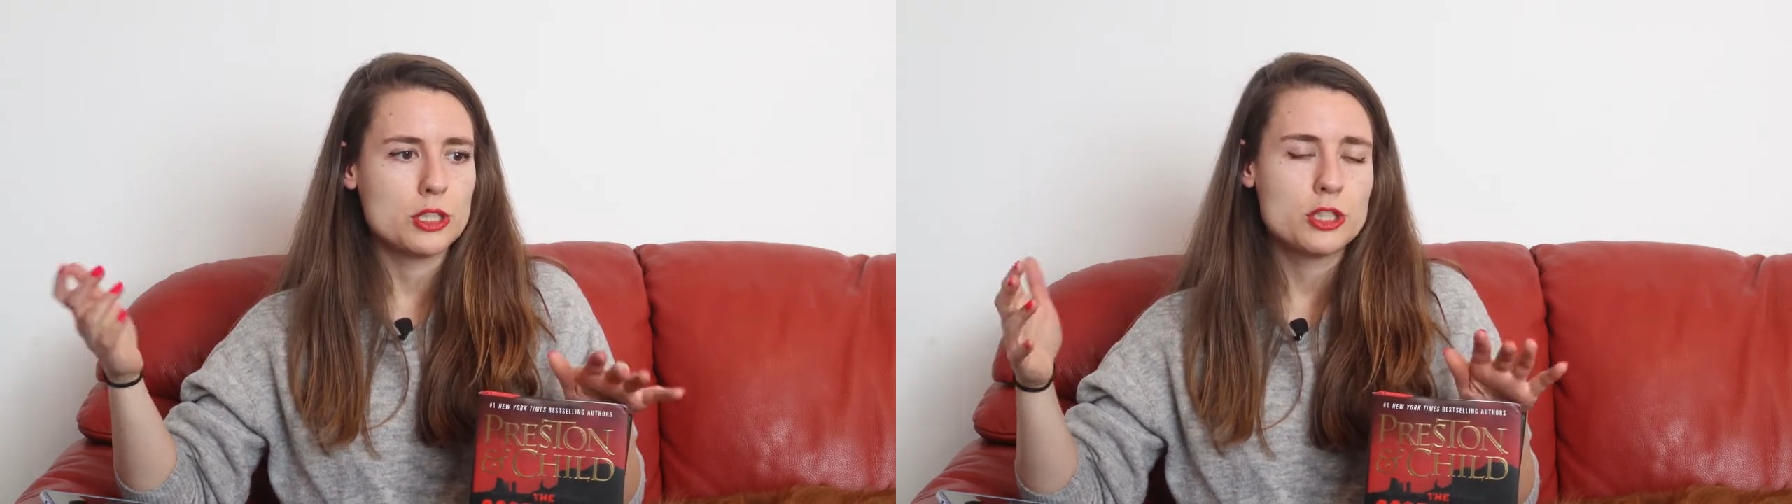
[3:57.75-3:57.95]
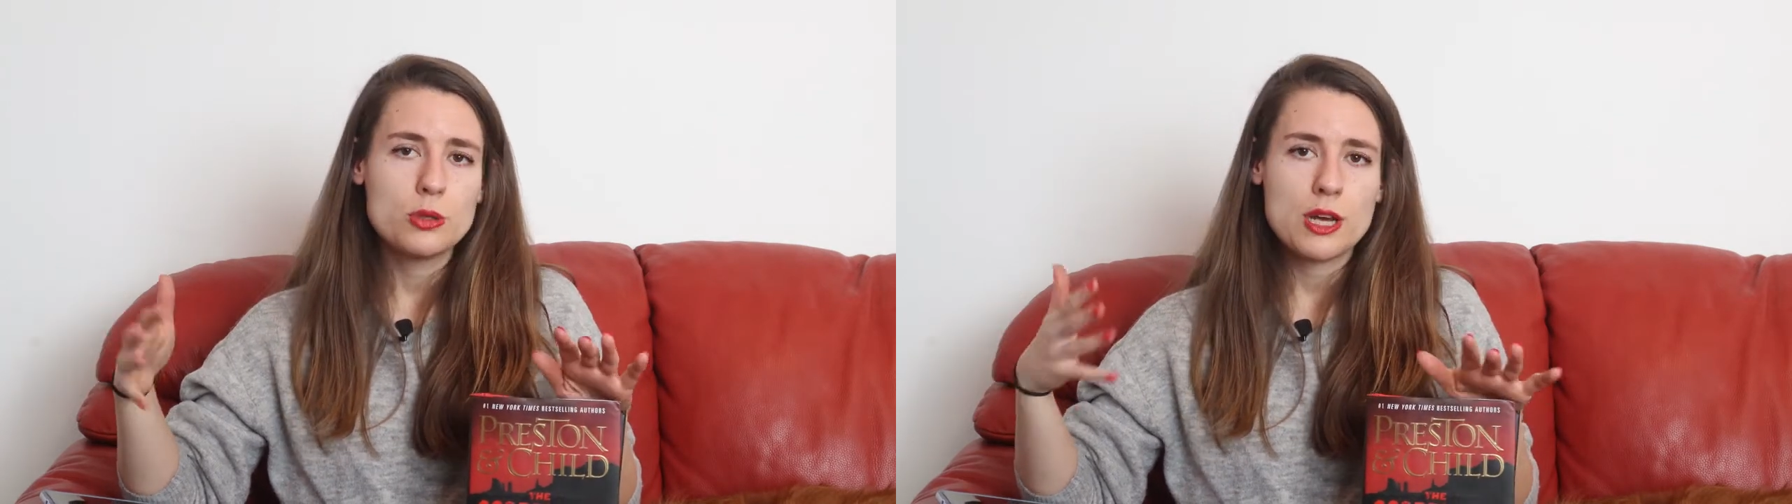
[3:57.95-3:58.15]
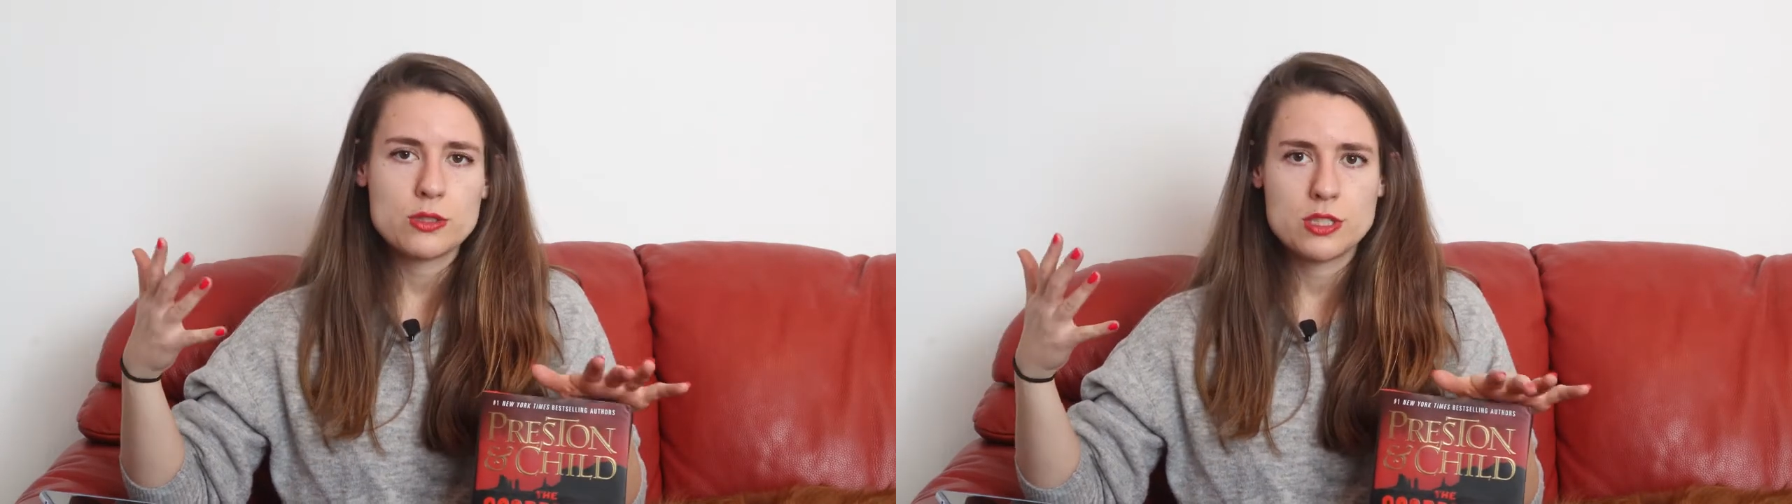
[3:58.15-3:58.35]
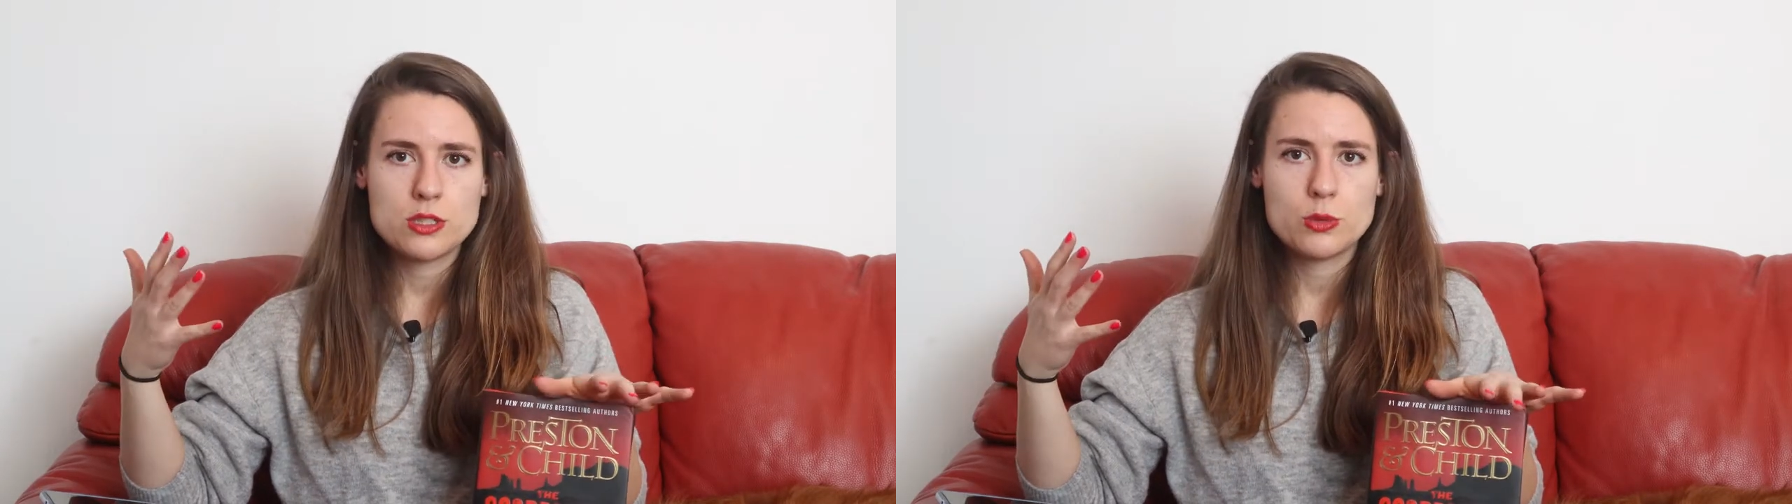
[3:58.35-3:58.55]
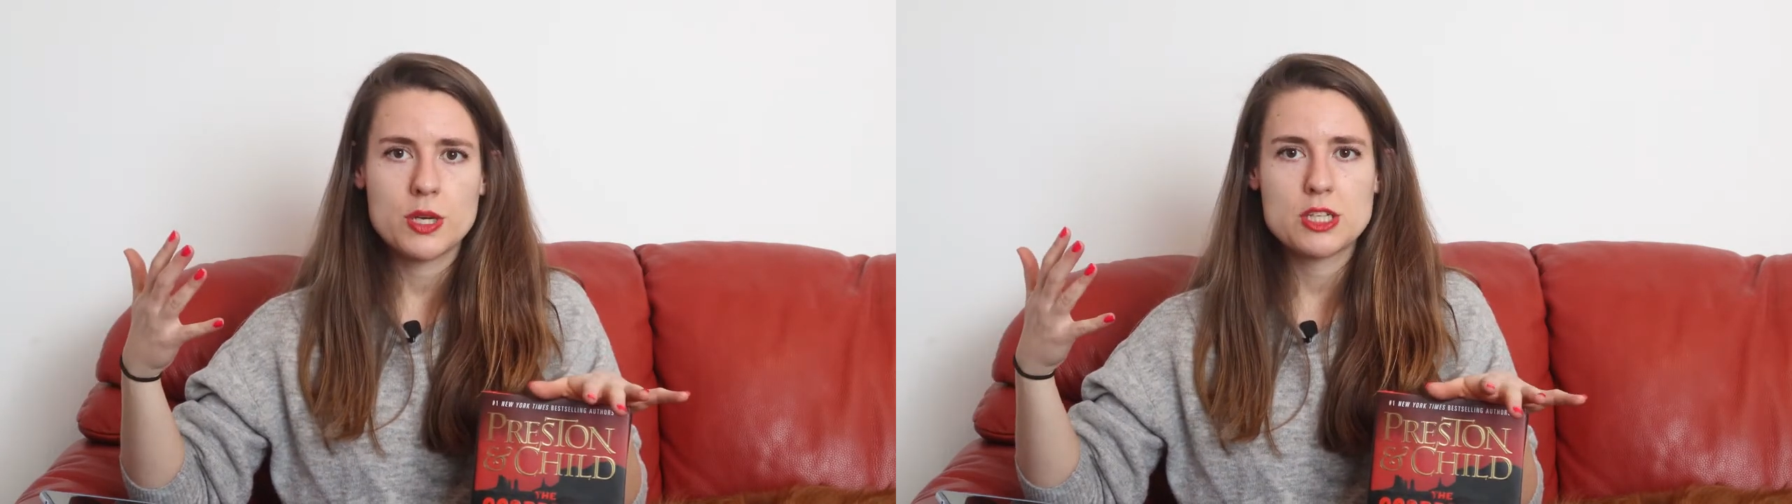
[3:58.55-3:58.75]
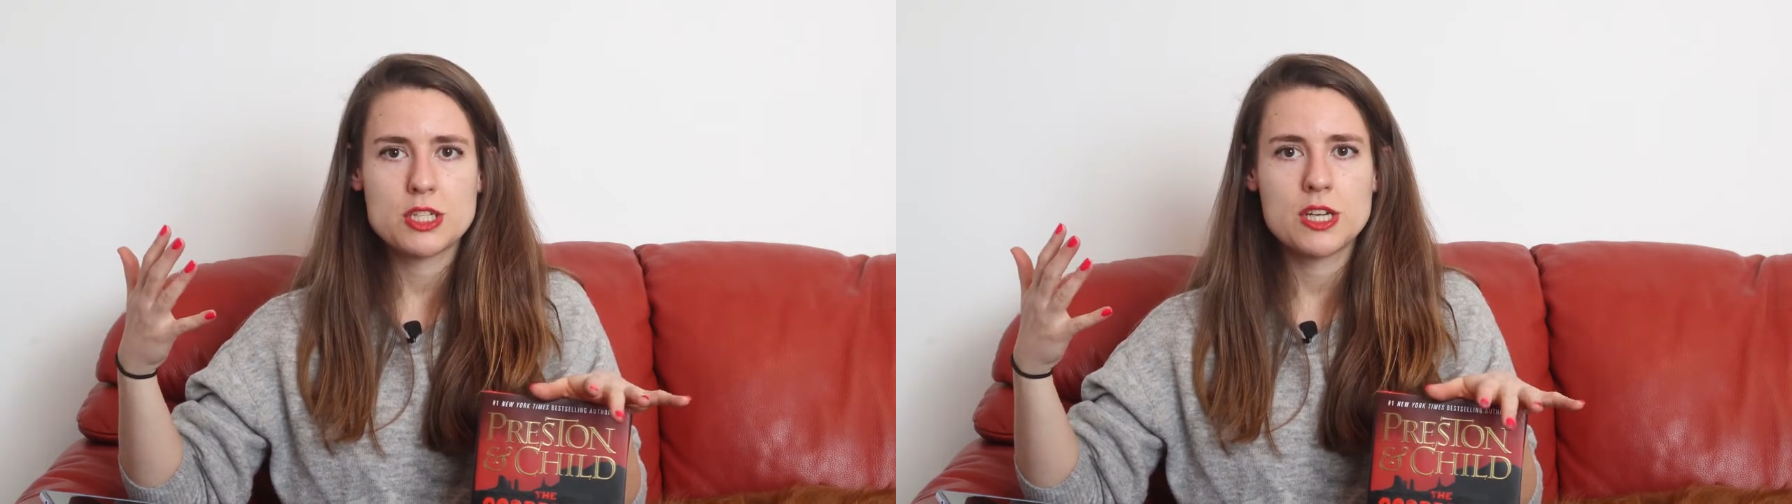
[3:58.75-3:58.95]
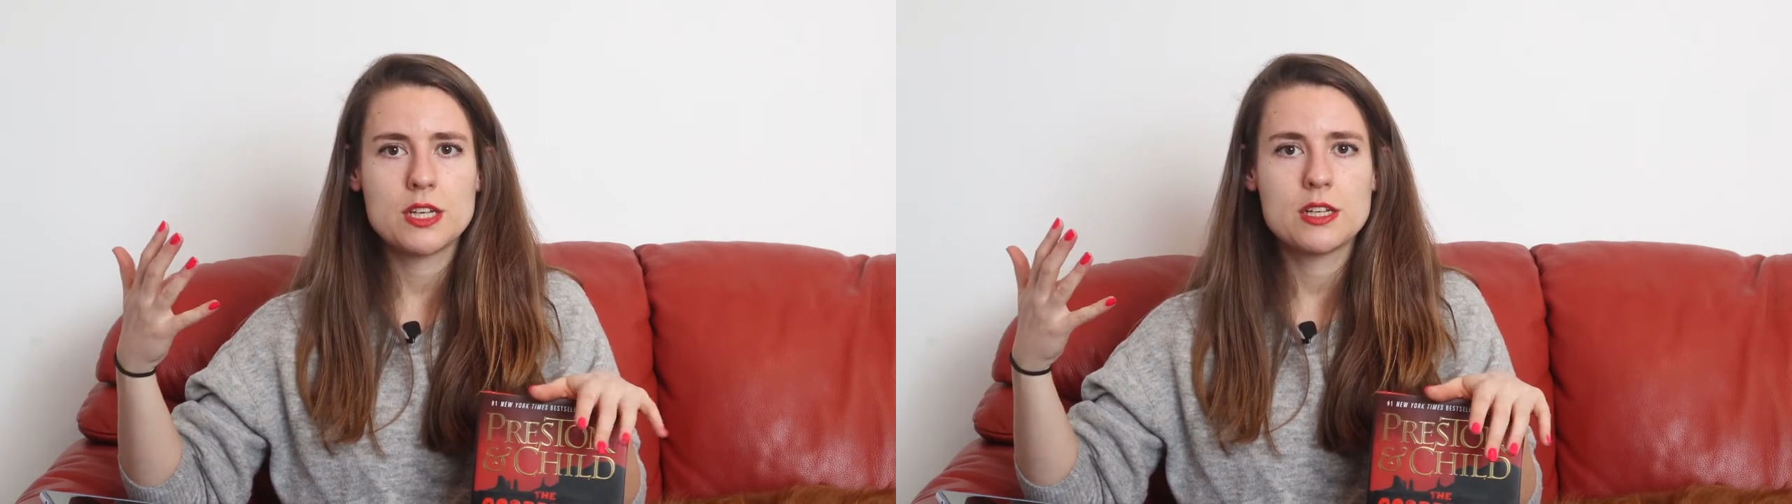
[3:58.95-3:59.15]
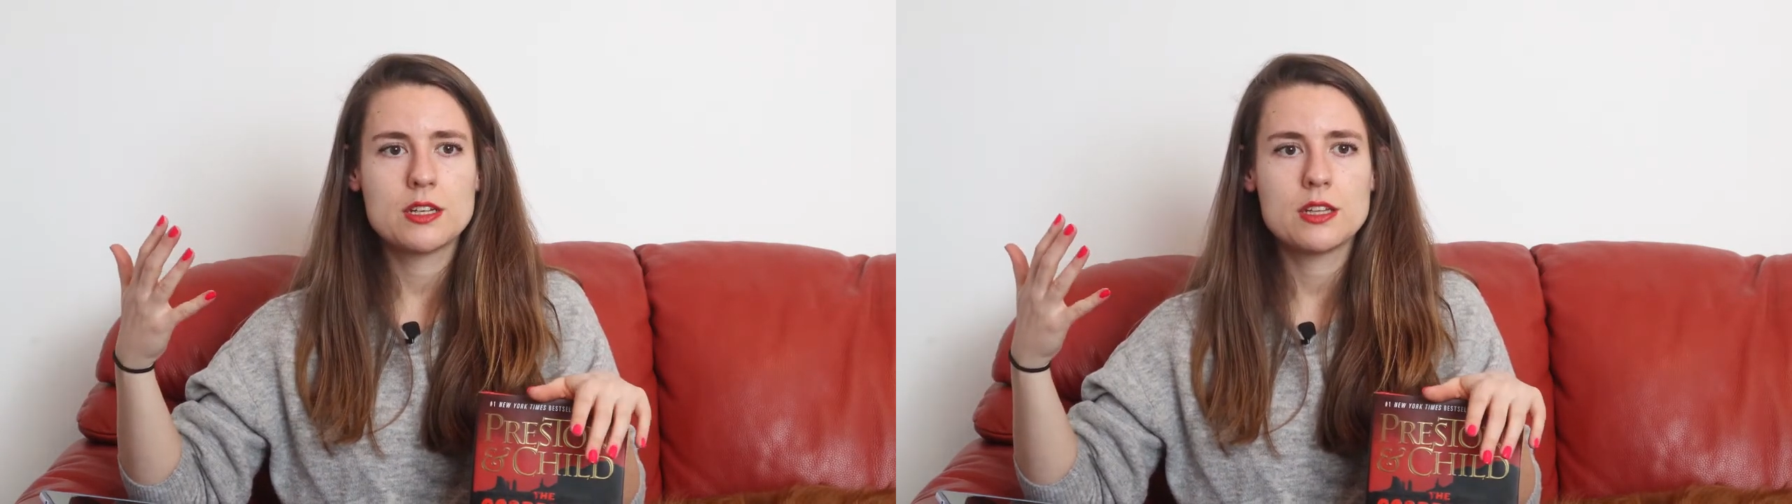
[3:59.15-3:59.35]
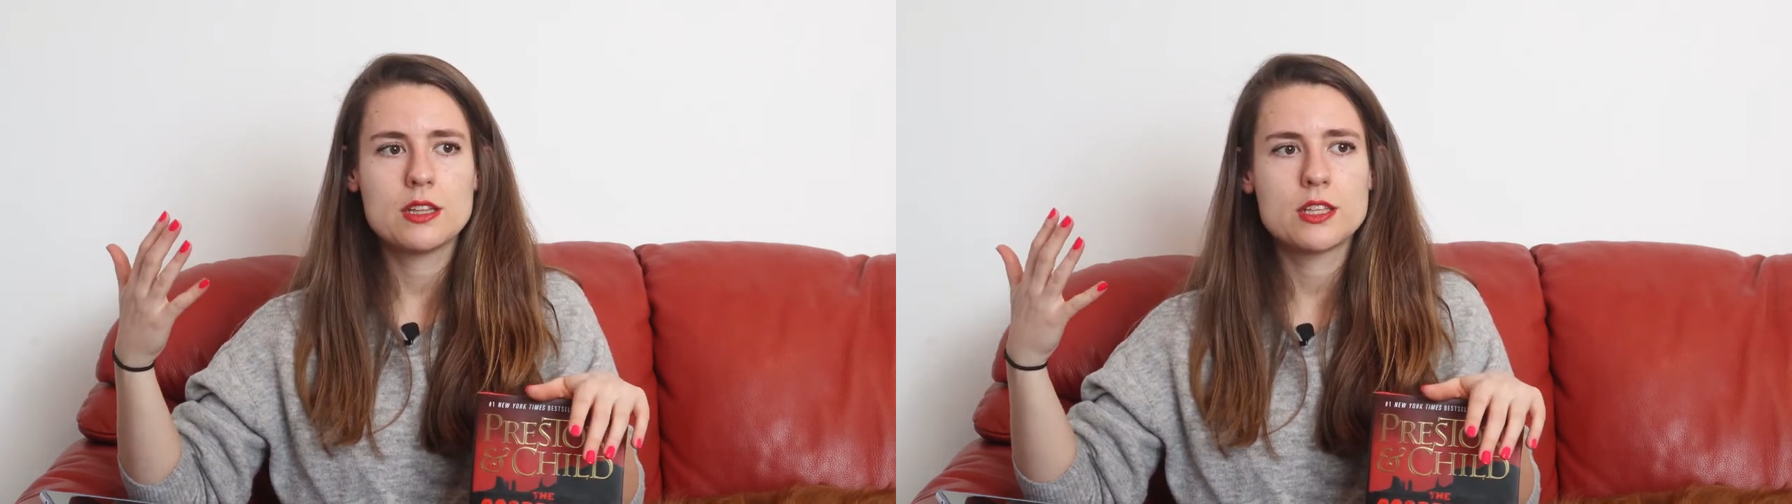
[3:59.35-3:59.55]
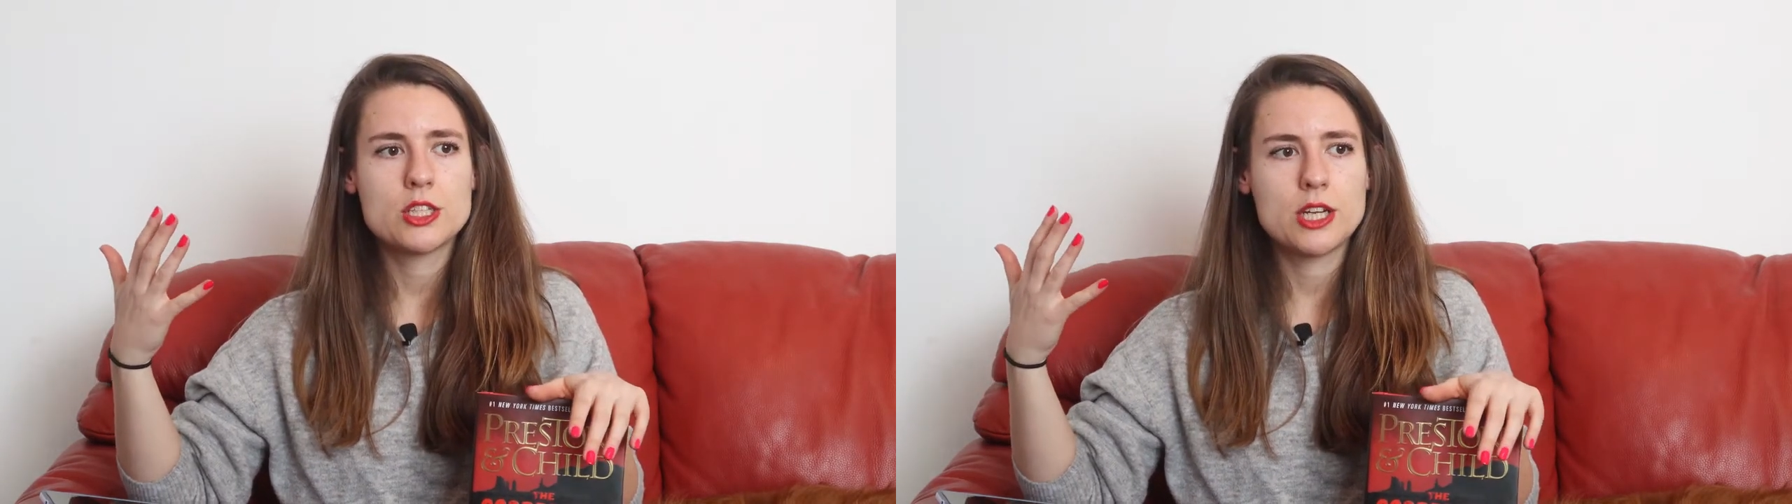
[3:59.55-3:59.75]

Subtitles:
a shootout situation. The